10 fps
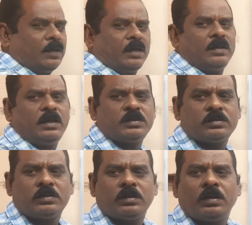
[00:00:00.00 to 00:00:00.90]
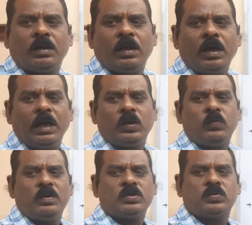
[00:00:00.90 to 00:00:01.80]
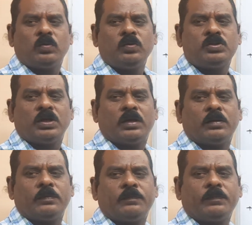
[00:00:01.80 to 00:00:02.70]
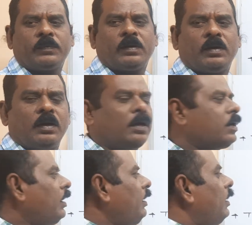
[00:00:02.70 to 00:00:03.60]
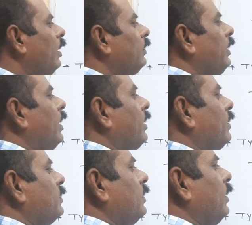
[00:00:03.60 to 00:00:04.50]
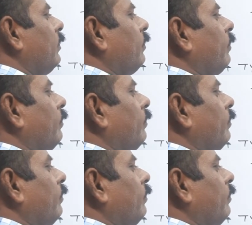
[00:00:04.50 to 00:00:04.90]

In its aqueous solution, conduct the electricity.